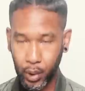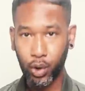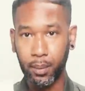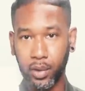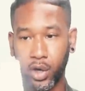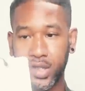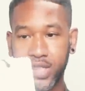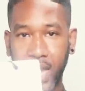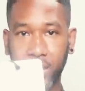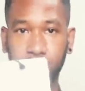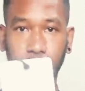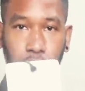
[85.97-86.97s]
Boom, got the
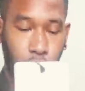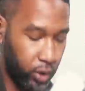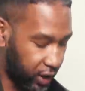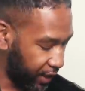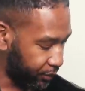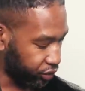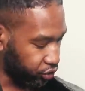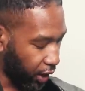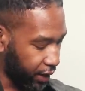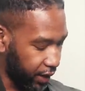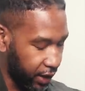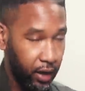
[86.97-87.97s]
tags, all labels
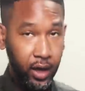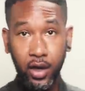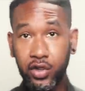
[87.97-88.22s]
right there.